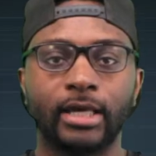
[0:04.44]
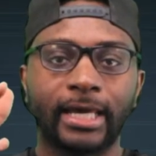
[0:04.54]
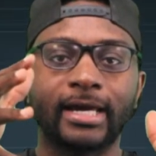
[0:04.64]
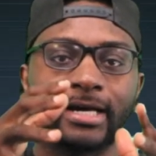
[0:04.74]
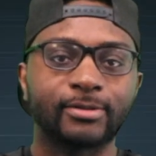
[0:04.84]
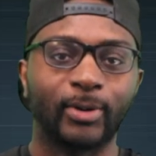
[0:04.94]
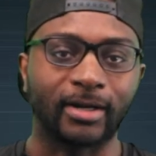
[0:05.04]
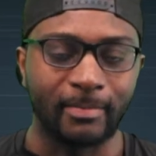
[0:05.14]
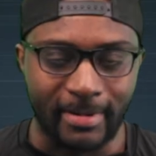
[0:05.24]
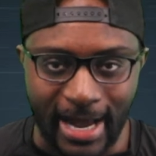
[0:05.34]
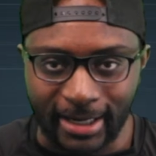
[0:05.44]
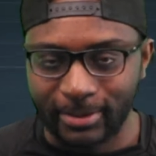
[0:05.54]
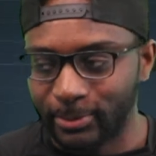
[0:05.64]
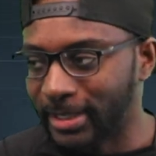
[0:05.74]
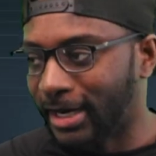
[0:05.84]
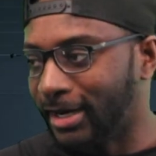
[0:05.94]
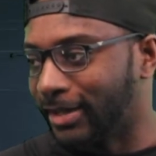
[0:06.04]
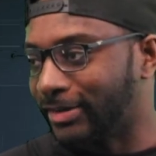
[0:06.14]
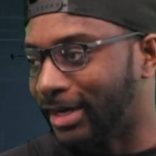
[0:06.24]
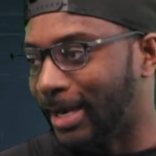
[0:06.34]
Hey guys, welcome back. We got
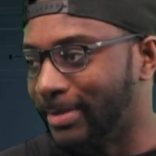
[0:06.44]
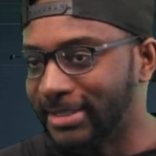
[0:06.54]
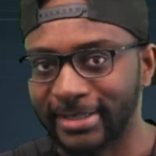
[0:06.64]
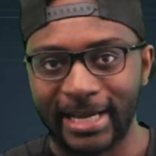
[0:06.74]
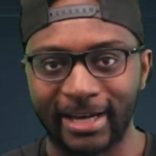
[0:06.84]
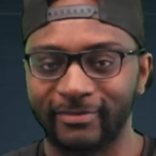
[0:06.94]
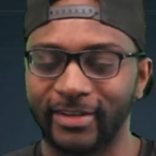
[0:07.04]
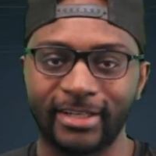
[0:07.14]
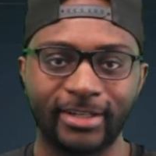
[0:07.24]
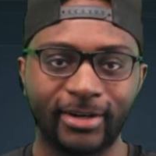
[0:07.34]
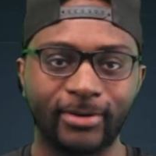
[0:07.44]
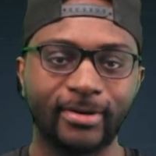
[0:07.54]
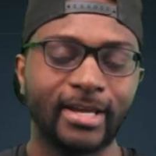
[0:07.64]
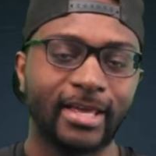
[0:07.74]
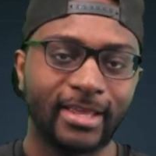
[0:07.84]
another Ahmed Deedat video.